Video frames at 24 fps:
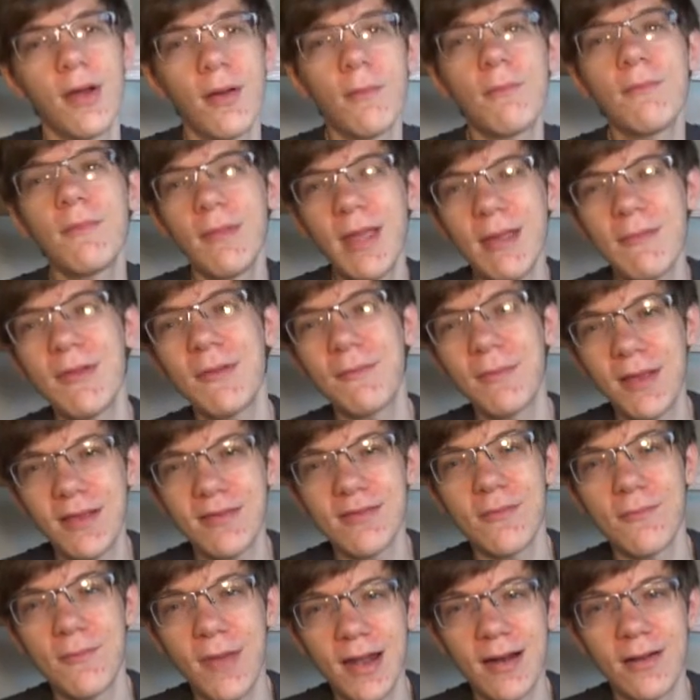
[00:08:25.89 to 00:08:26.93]
maybe
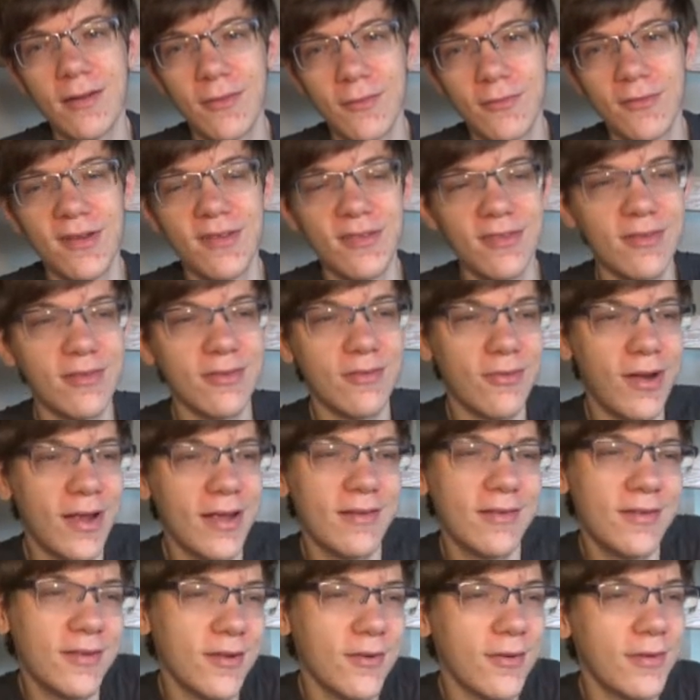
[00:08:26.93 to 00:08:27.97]
because of medical reasons,
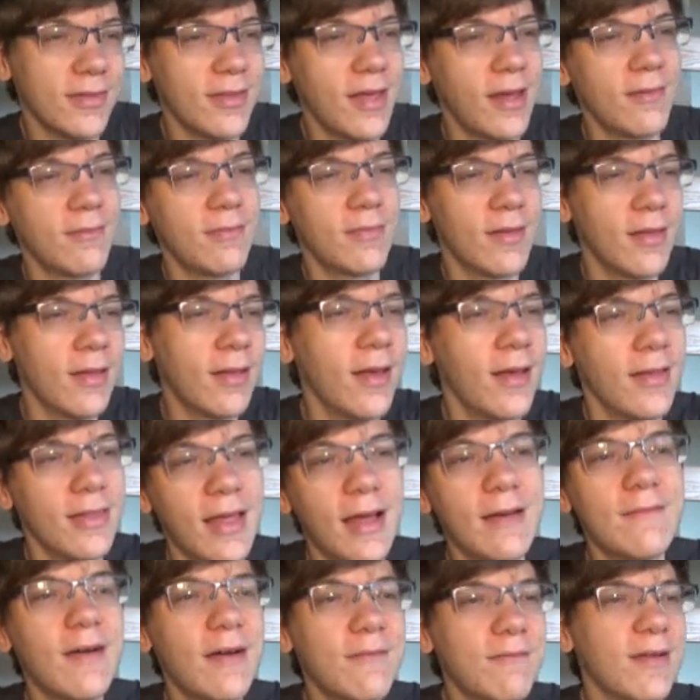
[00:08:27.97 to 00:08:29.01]
right, too, and that
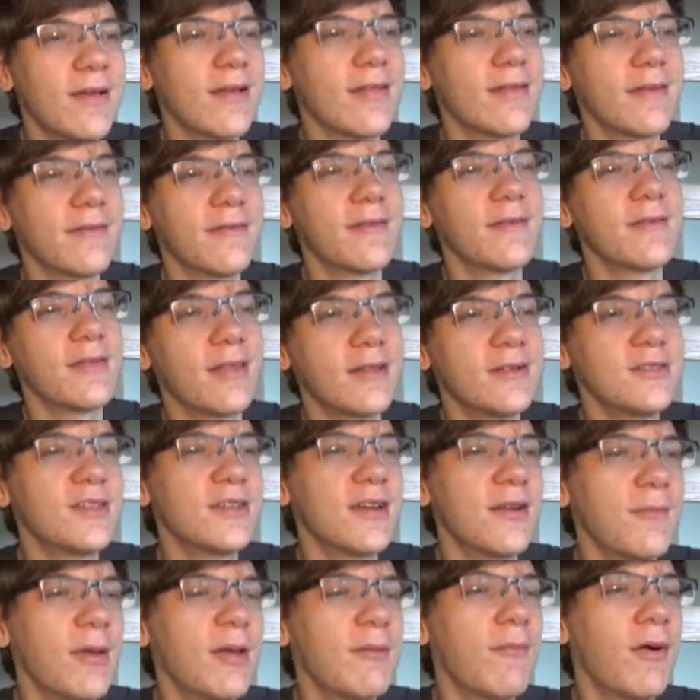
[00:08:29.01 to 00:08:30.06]
might be a
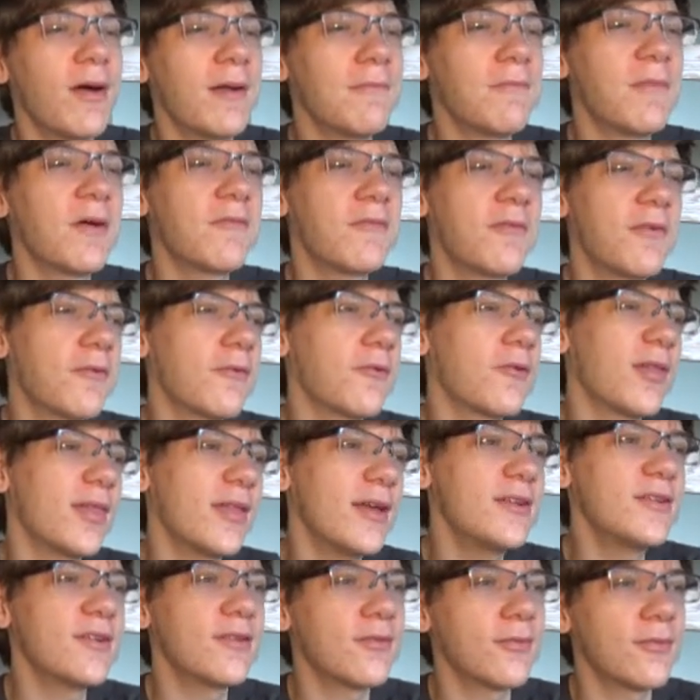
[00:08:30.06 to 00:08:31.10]
legitimate one, but for
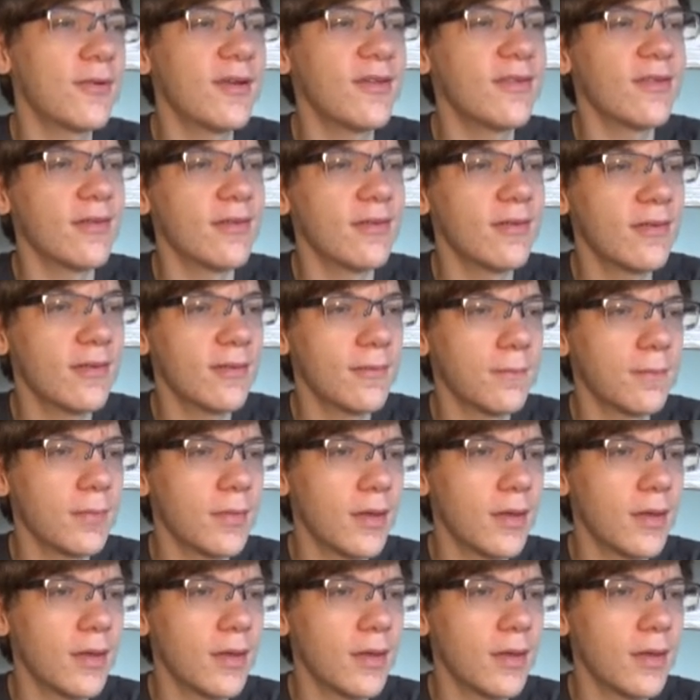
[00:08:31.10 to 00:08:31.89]
religious reasons,